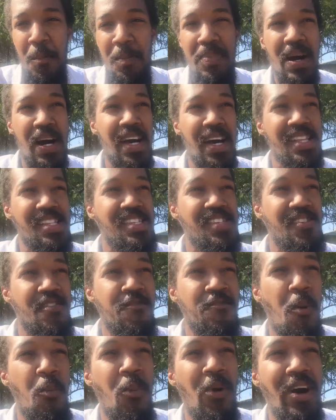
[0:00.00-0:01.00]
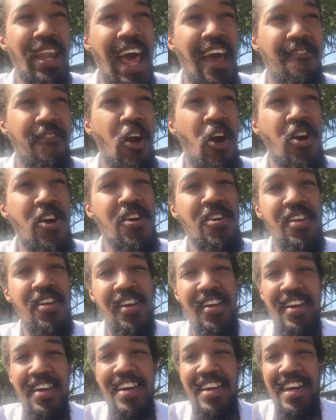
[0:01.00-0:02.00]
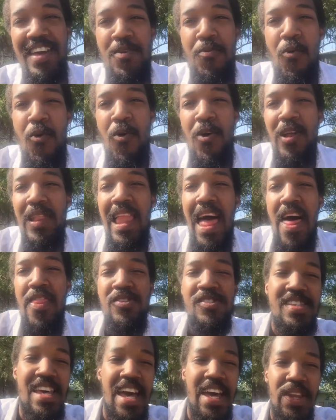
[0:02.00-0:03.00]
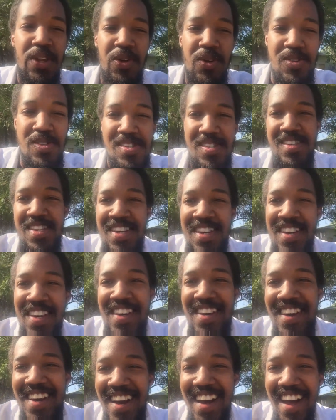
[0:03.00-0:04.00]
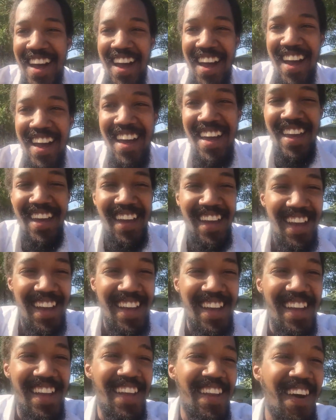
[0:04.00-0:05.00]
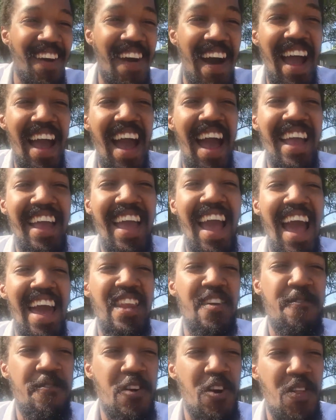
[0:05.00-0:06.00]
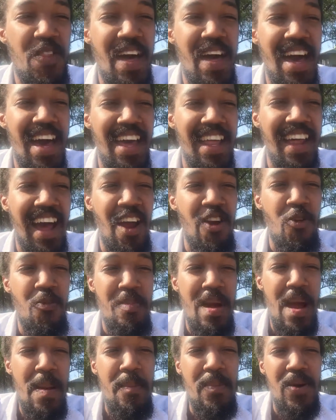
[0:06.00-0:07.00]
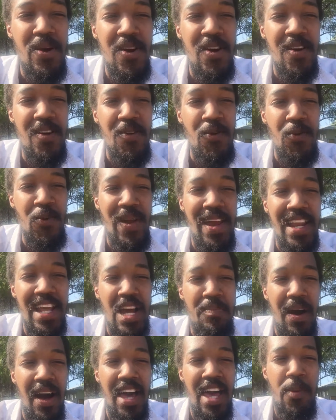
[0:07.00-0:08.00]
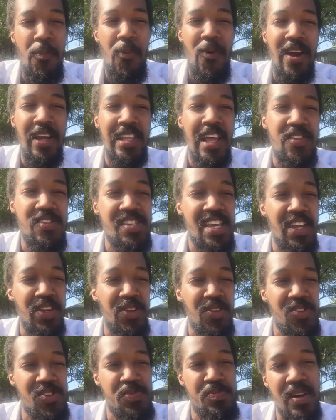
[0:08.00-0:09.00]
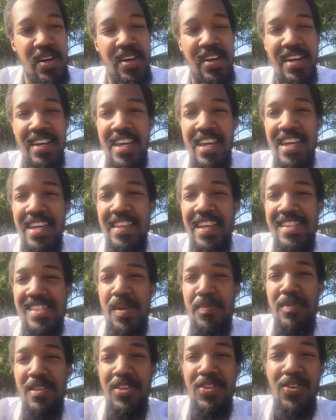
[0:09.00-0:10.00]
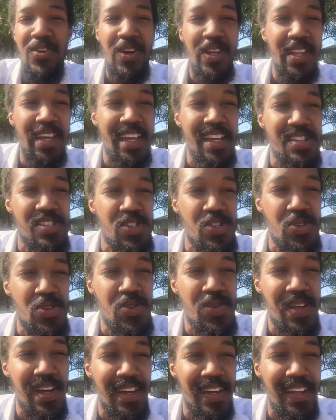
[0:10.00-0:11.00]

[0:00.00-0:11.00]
but from what I've heard, he wore leather sandals. I kind of feel that I remember reading about him wearing leather sandals, but again, that's something you could look into.